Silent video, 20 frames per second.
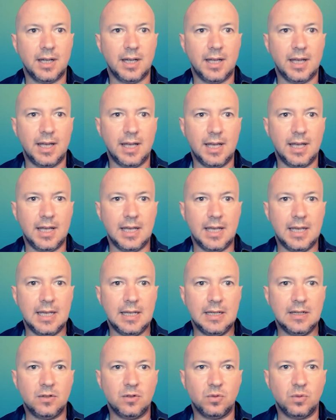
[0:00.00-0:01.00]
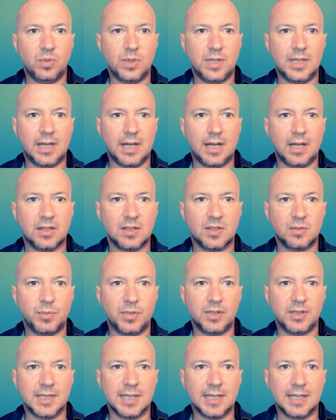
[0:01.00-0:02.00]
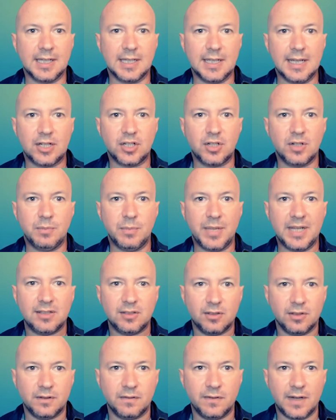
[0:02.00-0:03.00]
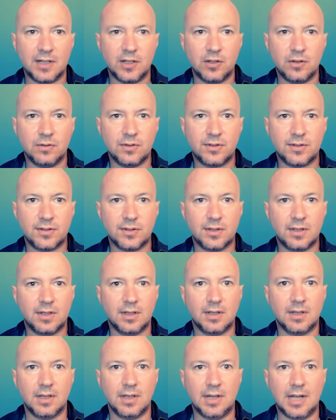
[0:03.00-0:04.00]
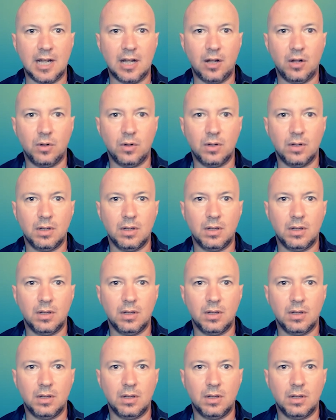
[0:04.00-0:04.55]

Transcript: and we are just building a connection based on the values in our